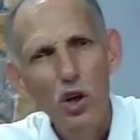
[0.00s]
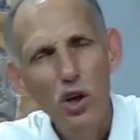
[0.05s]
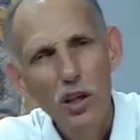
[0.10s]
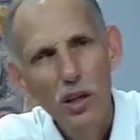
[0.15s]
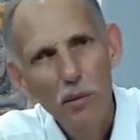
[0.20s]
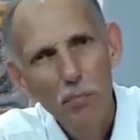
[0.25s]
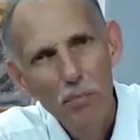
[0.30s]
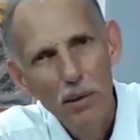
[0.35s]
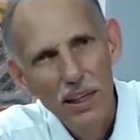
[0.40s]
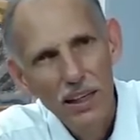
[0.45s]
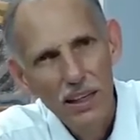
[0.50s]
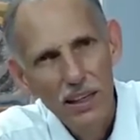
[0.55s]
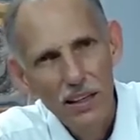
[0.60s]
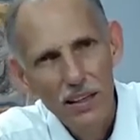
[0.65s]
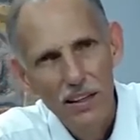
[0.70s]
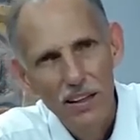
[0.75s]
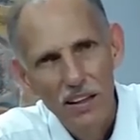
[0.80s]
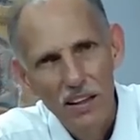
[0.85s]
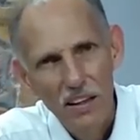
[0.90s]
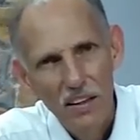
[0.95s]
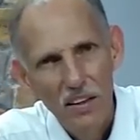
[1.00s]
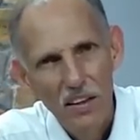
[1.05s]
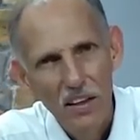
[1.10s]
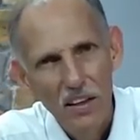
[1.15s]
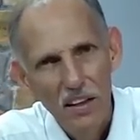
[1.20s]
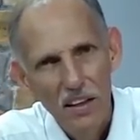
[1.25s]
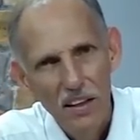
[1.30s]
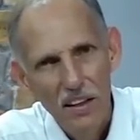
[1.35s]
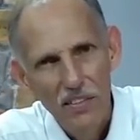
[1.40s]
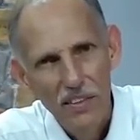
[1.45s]
Could it be
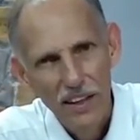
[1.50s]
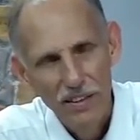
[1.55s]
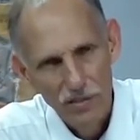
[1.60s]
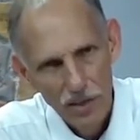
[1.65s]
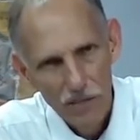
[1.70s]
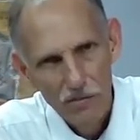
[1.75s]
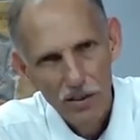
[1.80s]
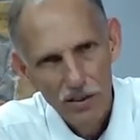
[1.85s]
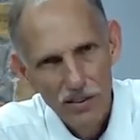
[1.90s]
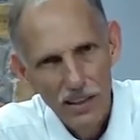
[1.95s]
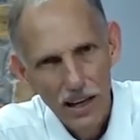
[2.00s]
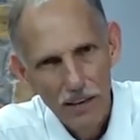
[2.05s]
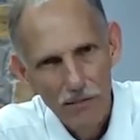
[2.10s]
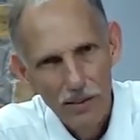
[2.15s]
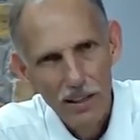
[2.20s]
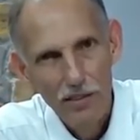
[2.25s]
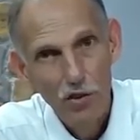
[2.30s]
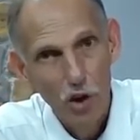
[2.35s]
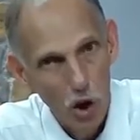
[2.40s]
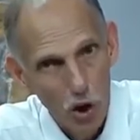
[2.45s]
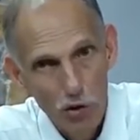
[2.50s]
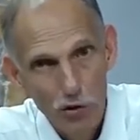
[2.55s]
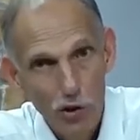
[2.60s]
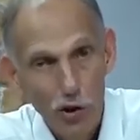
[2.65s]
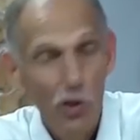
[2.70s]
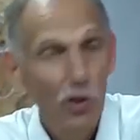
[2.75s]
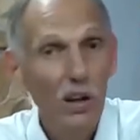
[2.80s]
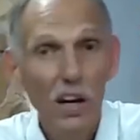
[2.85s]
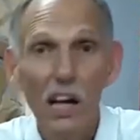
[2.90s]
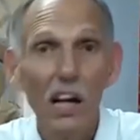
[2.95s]
that Seventh-day Adventists
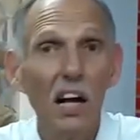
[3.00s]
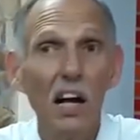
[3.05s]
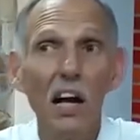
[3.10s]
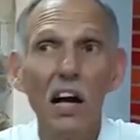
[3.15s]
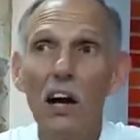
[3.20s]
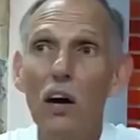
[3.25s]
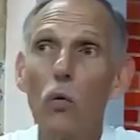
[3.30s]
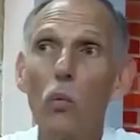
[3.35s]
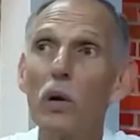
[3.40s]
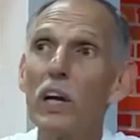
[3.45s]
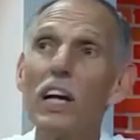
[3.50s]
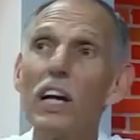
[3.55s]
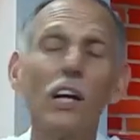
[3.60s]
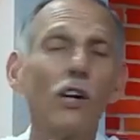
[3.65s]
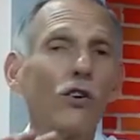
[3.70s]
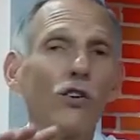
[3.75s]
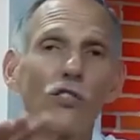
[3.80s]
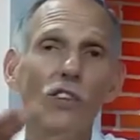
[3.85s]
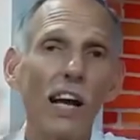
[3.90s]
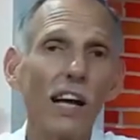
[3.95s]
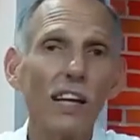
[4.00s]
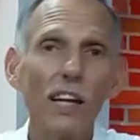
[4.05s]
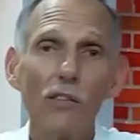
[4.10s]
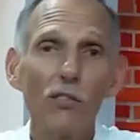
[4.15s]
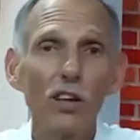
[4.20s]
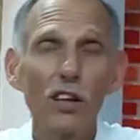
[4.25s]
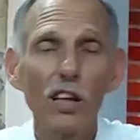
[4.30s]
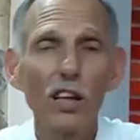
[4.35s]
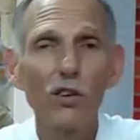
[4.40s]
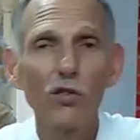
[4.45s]
also, we understand
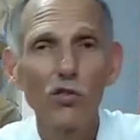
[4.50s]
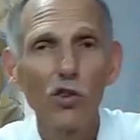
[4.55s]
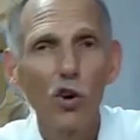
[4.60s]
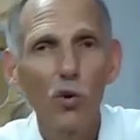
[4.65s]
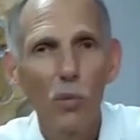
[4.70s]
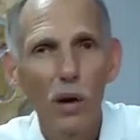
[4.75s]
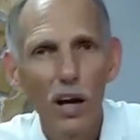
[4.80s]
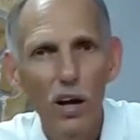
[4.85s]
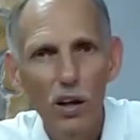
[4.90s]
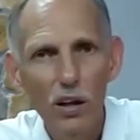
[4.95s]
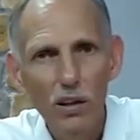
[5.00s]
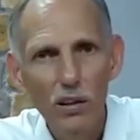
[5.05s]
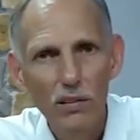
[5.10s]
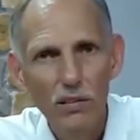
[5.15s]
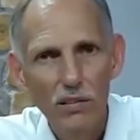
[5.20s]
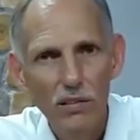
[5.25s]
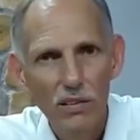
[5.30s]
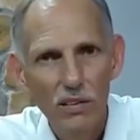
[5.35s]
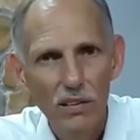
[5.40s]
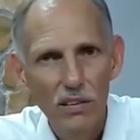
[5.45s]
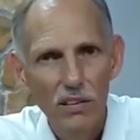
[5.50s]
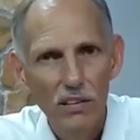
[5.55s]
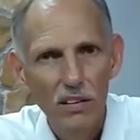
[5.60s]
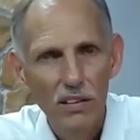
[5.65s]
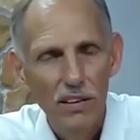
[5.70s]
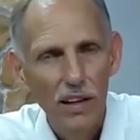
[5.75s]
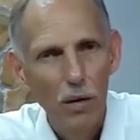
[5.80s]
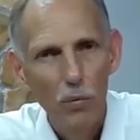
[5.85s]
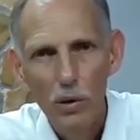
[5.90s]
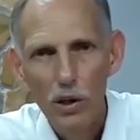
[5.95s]
everything so well
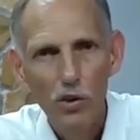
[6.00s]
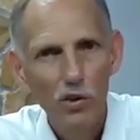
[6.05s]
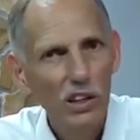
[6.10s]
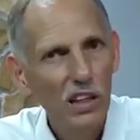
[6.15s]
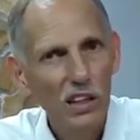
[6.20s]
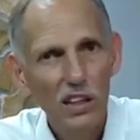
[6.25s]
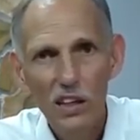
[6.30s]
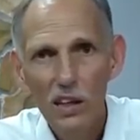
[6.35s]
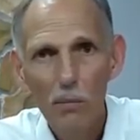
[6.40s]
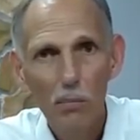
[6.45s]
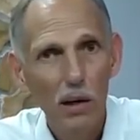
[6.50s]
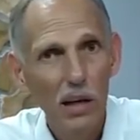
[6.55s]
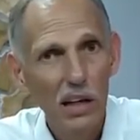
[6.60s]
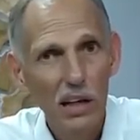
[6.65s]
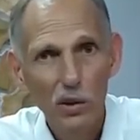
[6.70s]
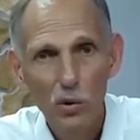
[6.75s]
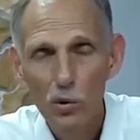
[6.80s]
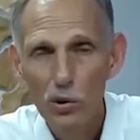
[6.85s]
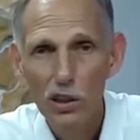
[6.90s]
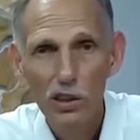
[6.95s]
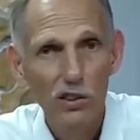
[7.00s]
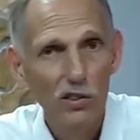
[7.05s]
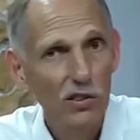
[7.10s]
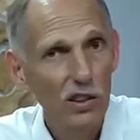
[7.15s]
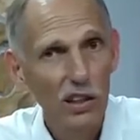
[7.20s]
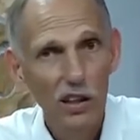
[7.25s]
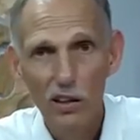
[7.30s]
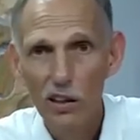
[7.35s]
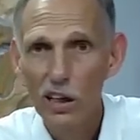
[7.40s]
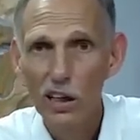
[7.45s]
that we don't need anybody to teach
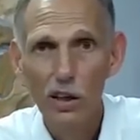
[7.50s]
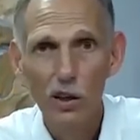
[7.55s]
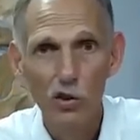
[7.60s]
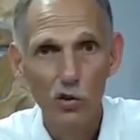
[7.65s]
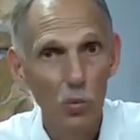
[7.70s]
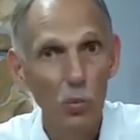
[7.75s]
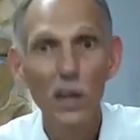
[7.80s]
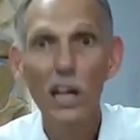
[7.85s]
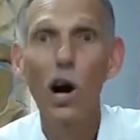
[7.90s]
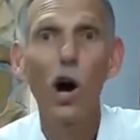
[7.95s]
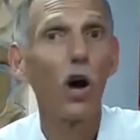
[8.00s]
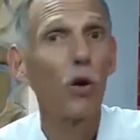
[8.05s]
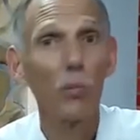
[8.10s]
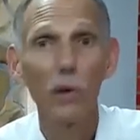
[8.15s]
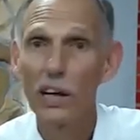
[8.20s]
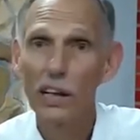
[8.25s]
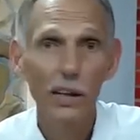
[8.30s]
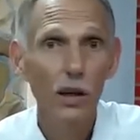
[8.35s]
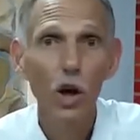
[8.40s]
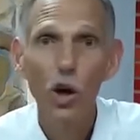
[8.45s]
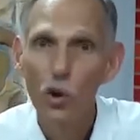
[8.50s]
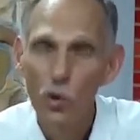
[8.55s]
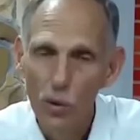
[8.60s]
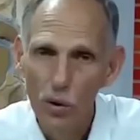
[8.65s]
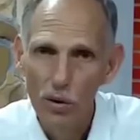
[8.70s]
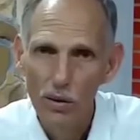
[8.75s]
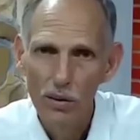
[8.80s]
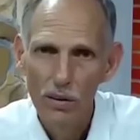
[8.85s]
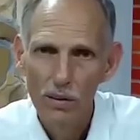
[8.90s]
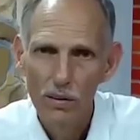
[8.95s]
us anything else? We already
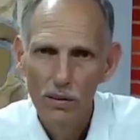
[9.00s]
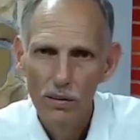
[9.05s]
know.